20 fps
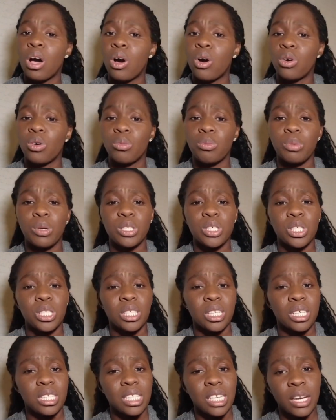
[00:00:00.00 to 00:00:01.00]

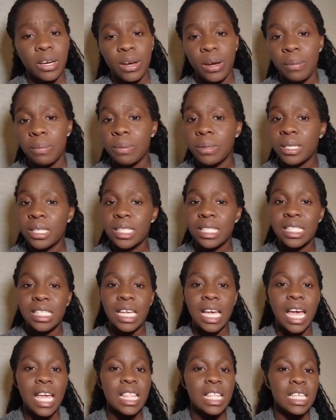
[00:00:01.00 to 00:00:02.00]
occupational therapist,
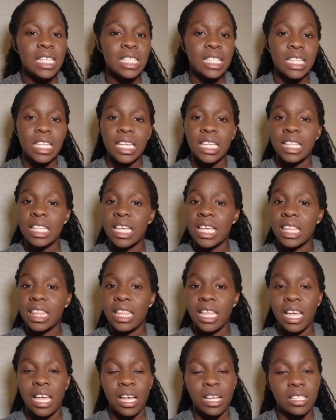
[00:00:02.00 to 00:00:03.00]
anything in
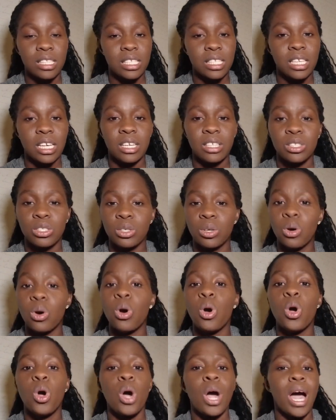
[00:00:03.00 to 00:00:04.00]
the health sector
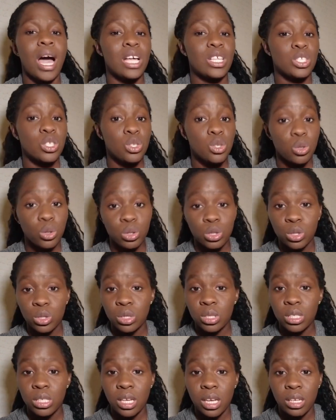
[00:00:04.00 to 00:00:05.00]
and
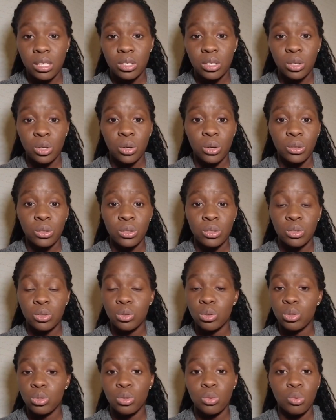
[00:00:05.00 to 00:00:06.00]
social sector,
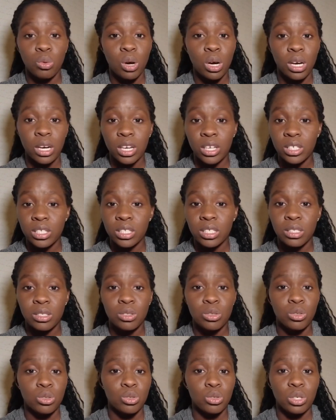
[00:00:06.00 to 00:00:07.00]
social workers,
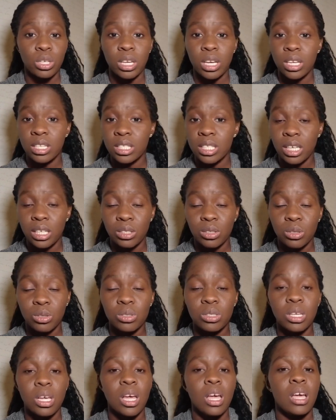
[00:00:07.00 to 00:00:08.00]
social care
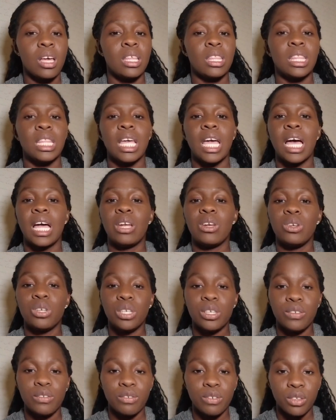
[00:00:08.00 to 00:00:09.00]
sectors, they are
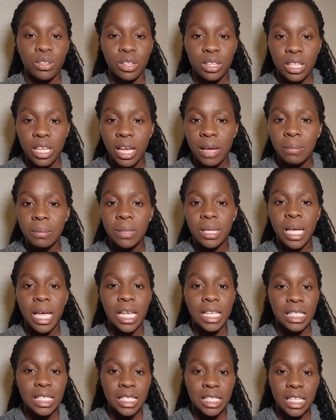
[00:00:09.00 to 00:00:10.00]
looking for them. They
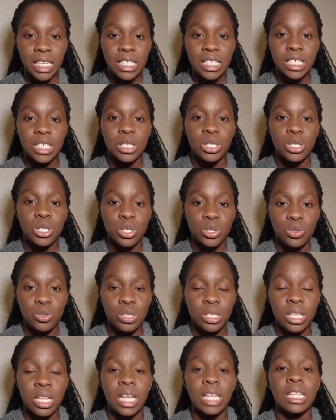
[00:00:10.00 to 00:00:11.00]
are needed in New
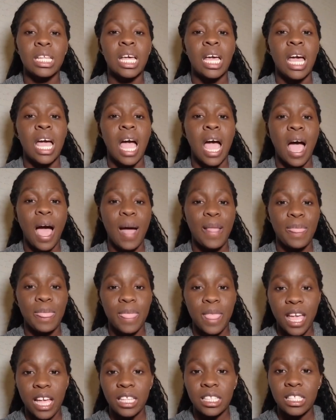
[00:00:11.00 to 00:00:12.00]
Zealand.
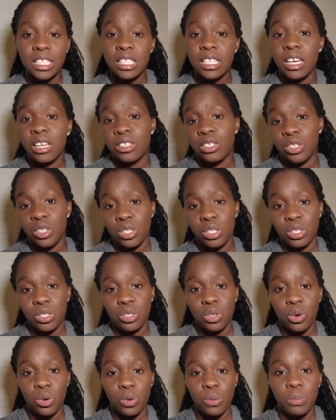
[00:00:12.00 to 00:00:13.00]
And then these are
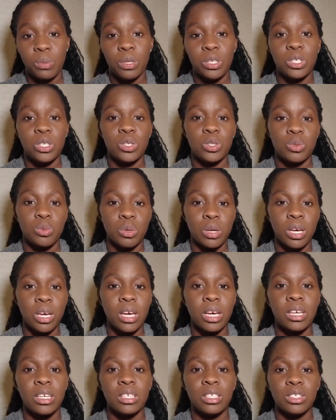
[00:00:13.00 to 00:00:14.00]
just occupations
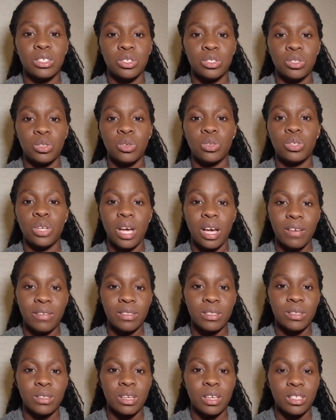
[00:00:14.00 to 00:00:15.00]
where, you know, you
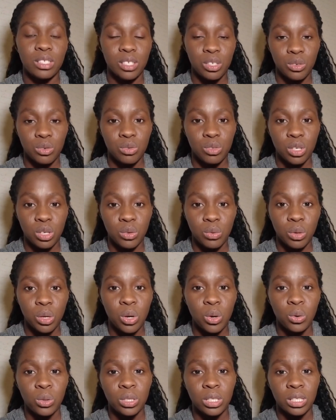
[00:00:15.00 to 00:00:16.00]
have to degree
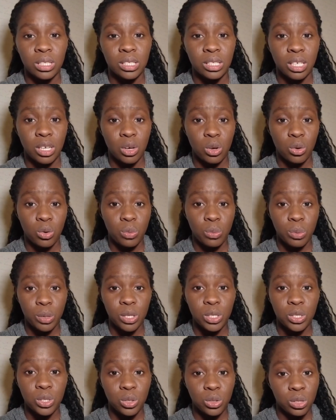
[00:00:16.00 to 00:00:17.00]
holders,
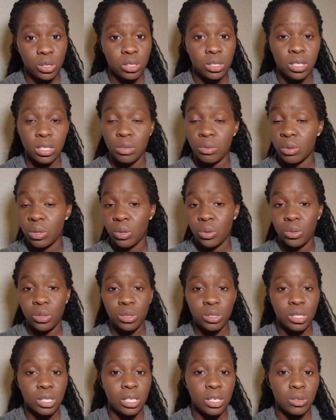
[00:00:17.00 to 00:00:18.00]
occupation degree holders,